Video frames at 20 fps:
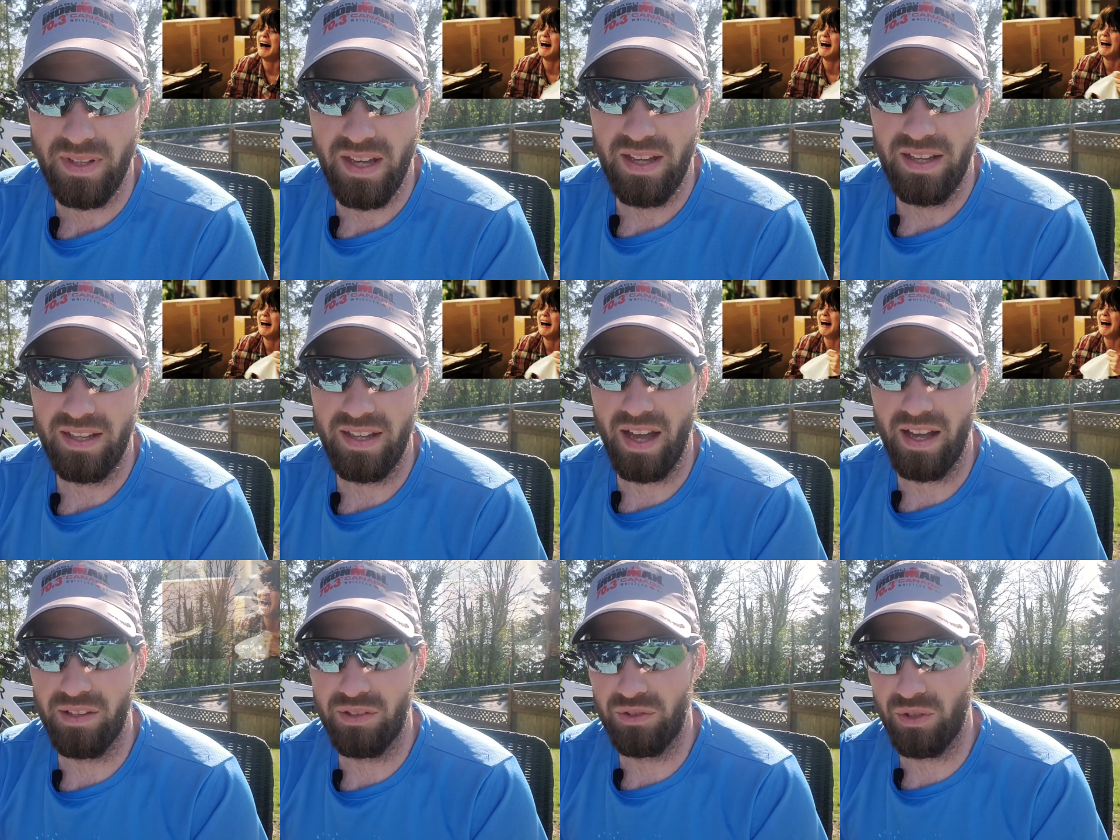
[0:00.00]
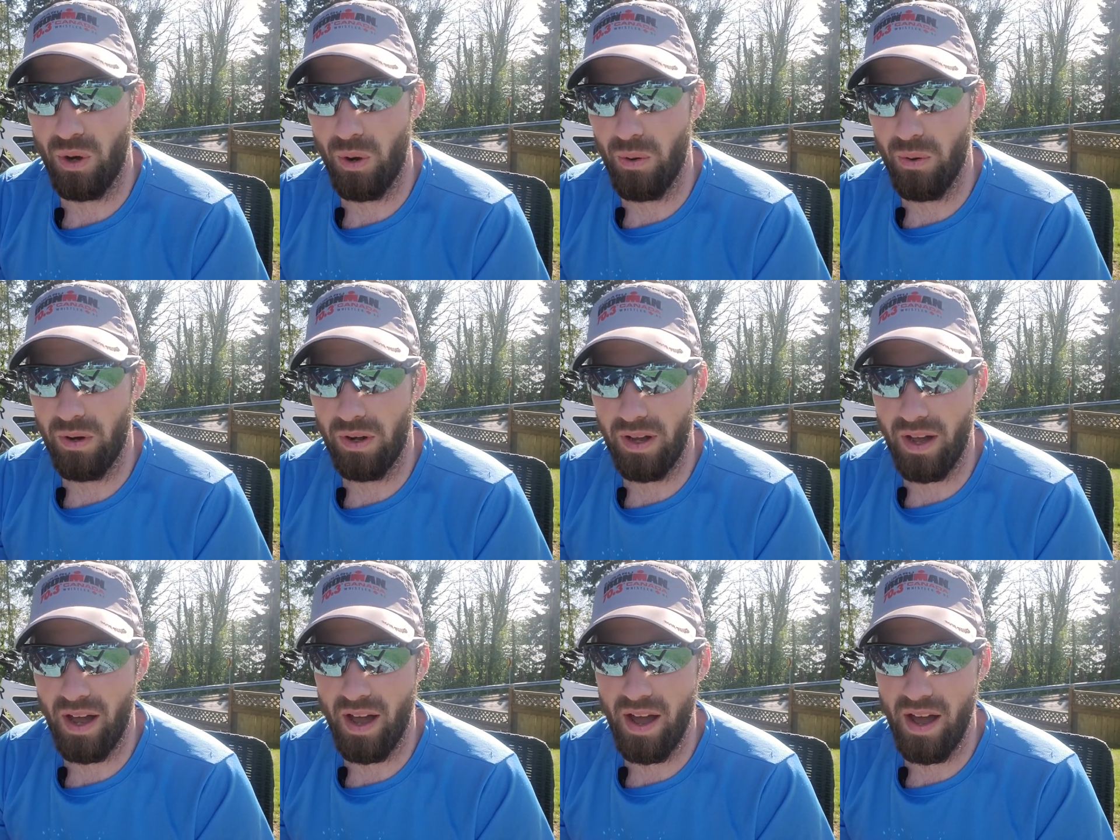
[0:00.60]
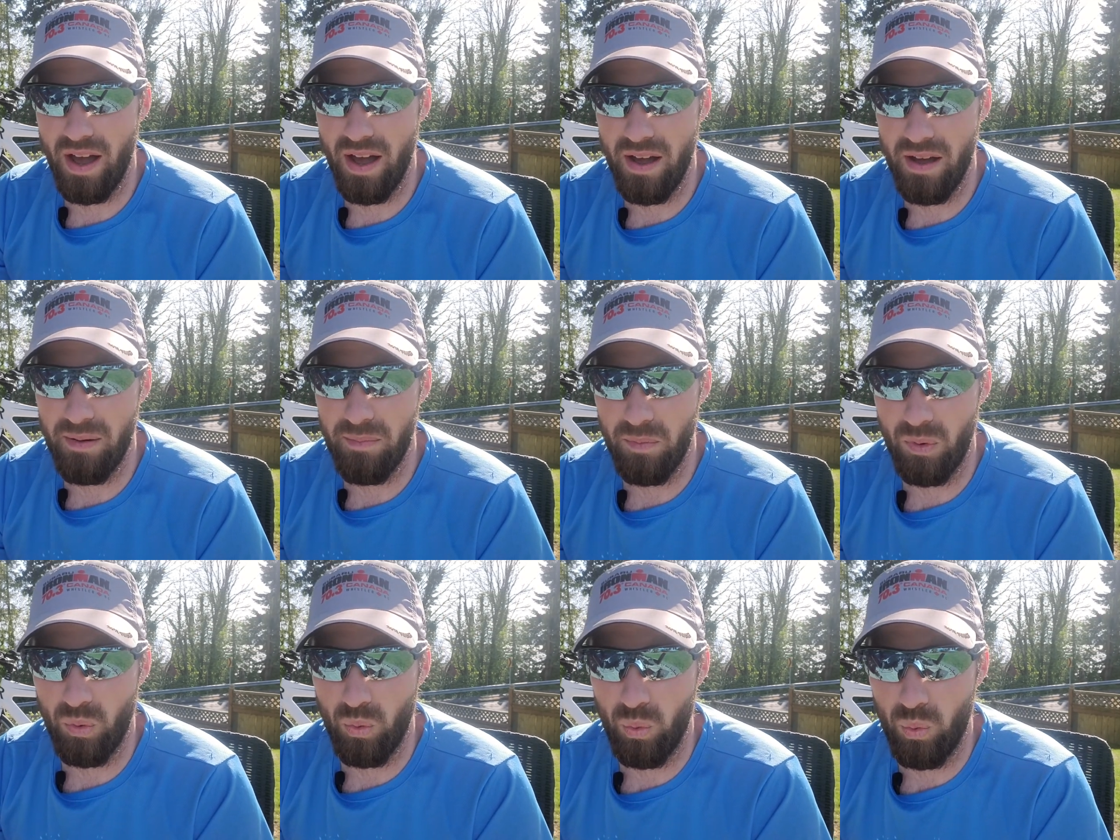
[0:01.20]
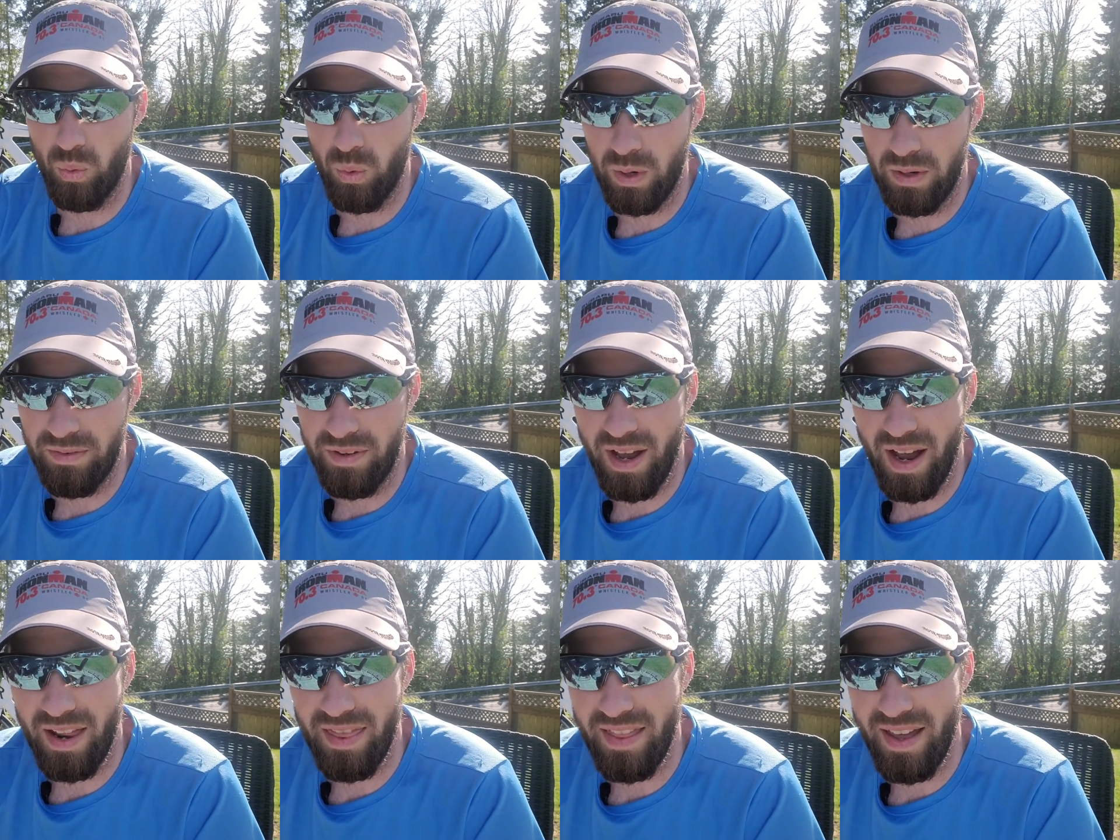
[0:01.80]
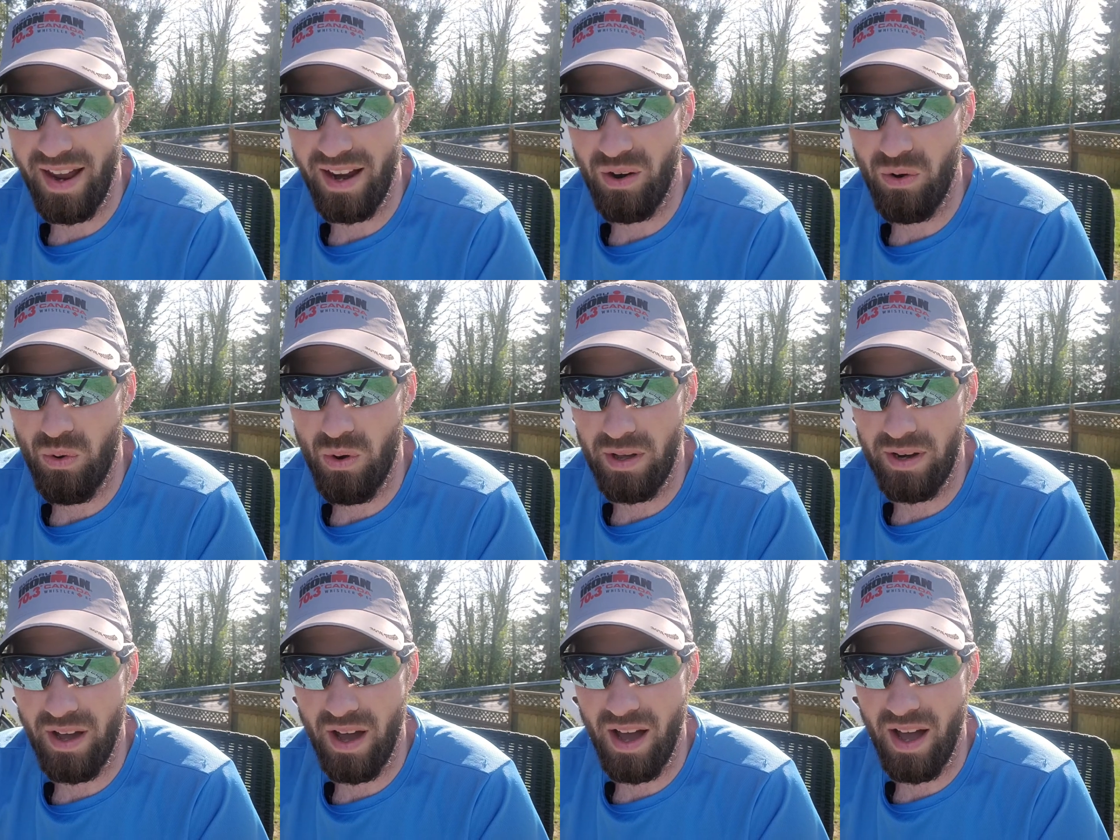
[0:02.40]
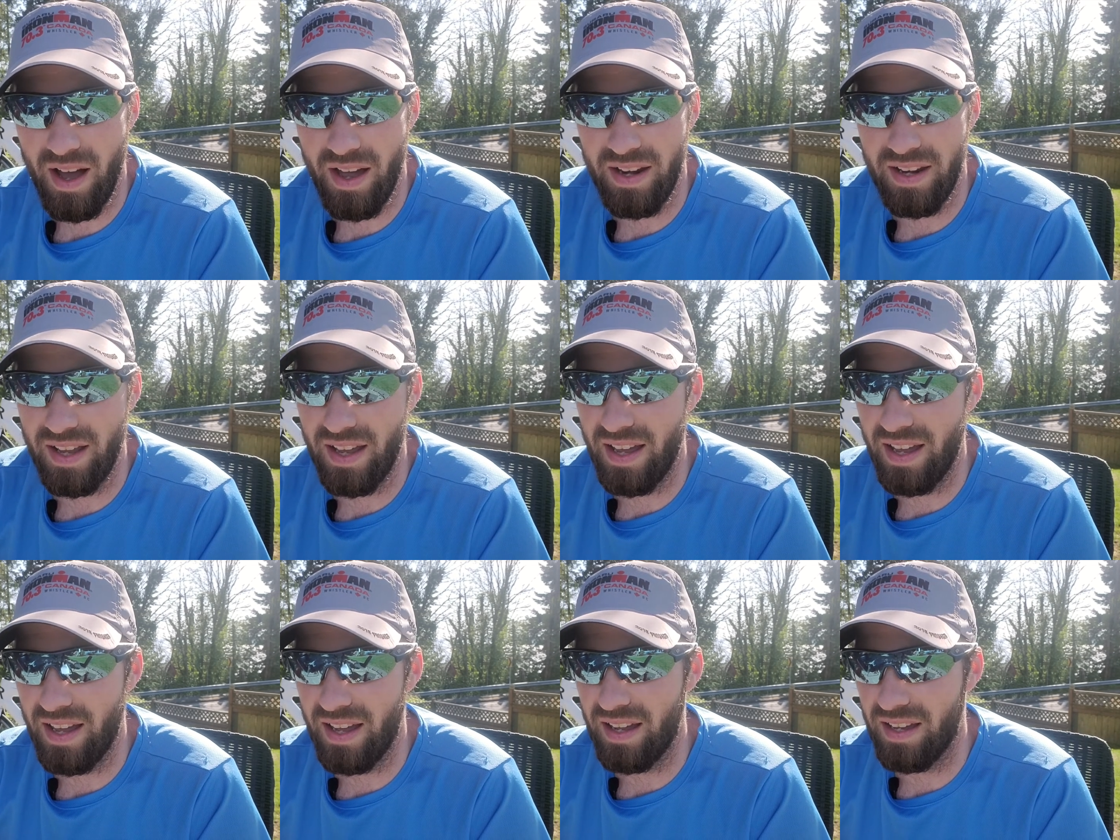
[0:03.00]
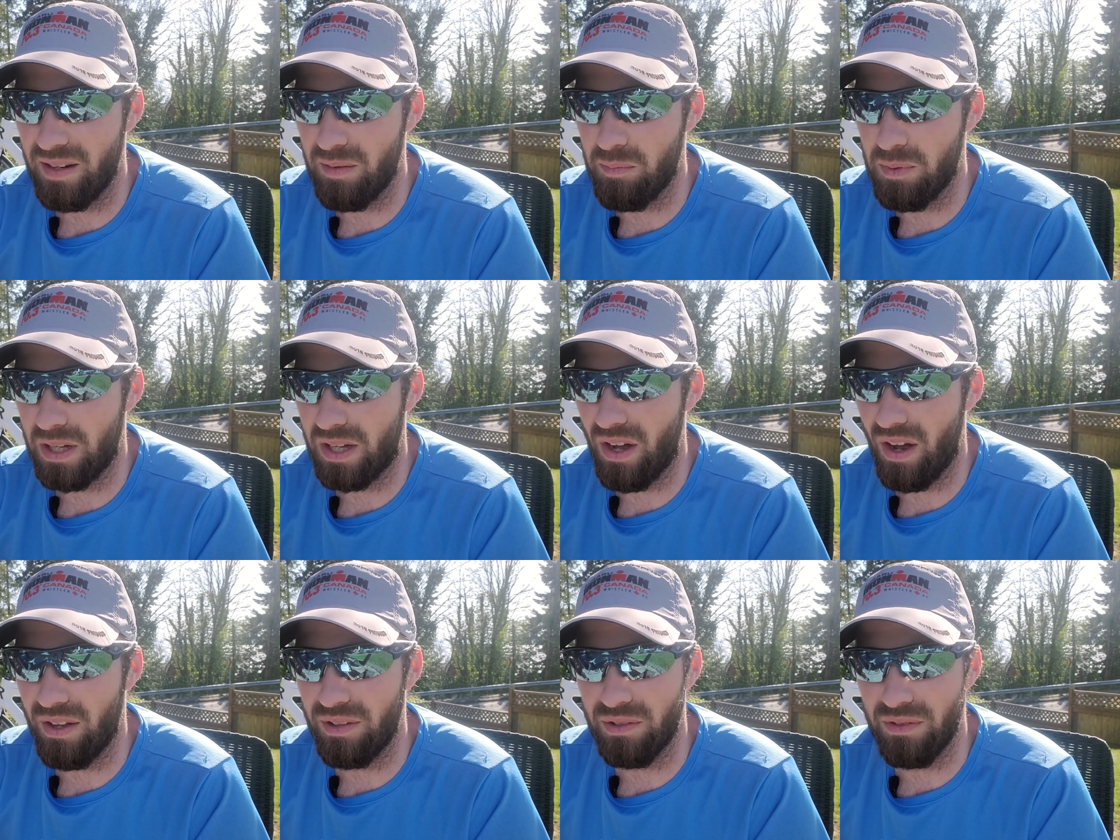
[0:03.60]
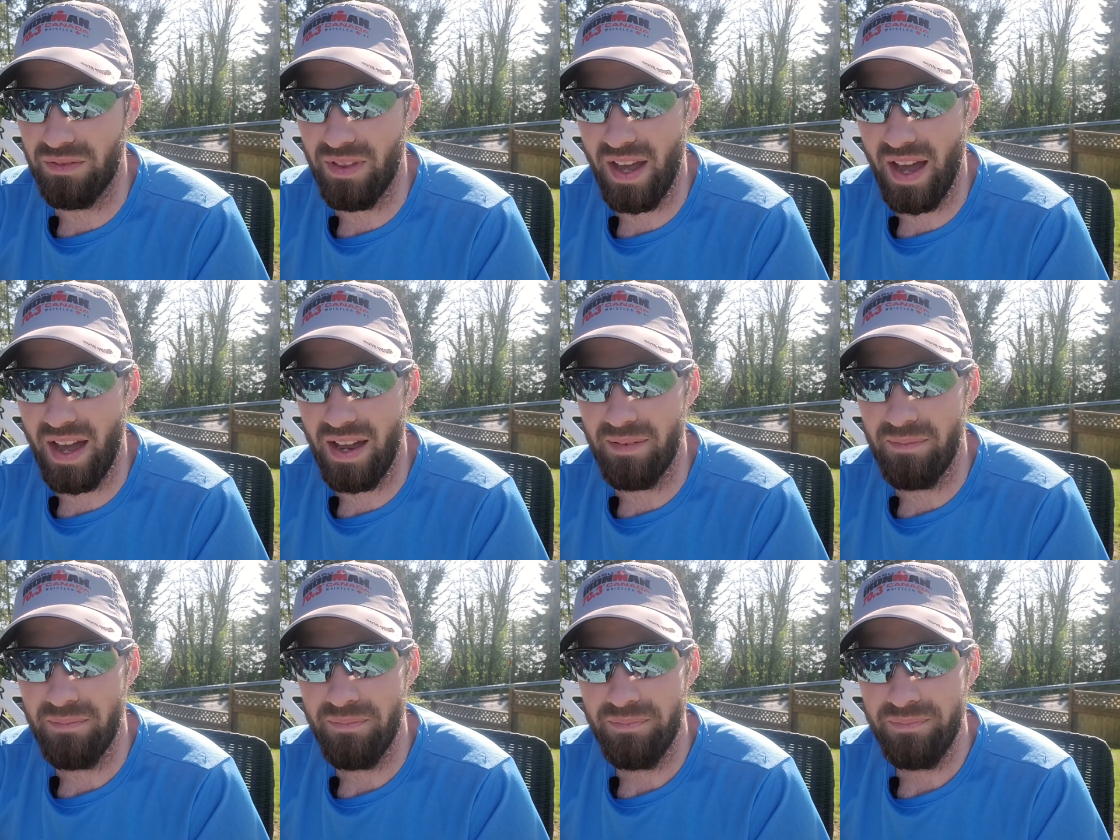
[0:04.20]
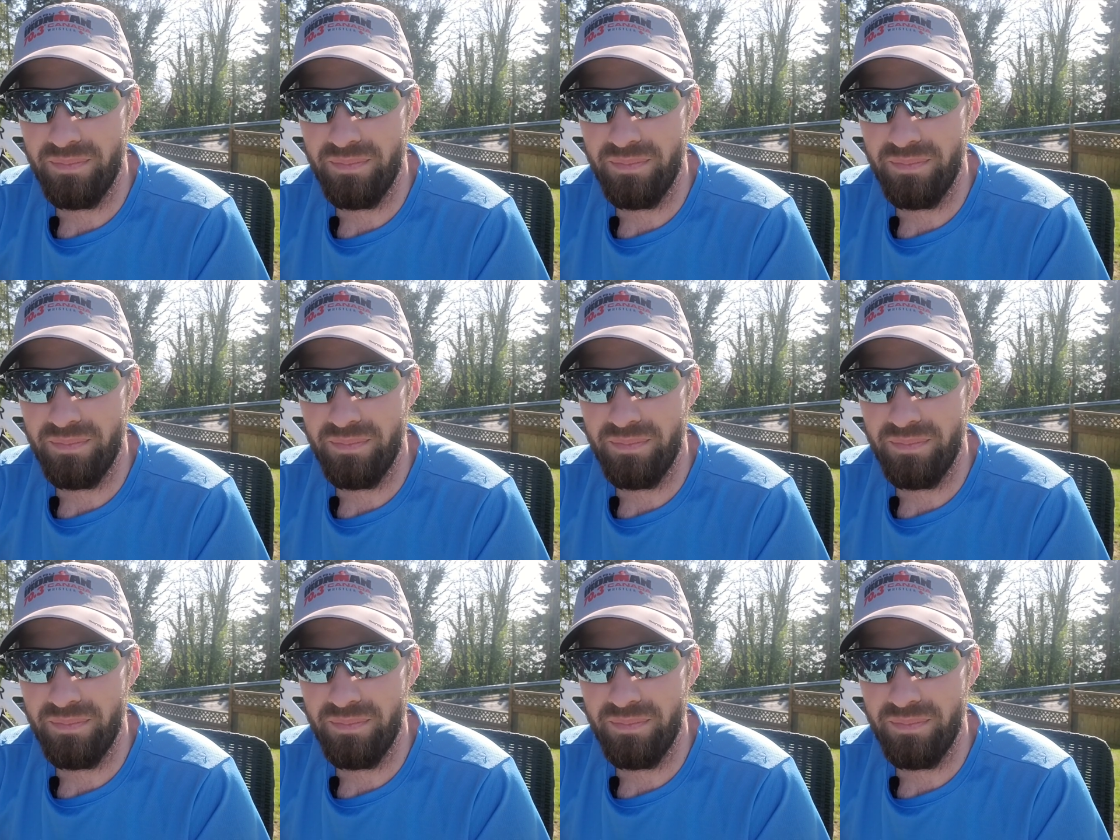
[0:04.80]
Yeah, so we've got that going on, and because of that,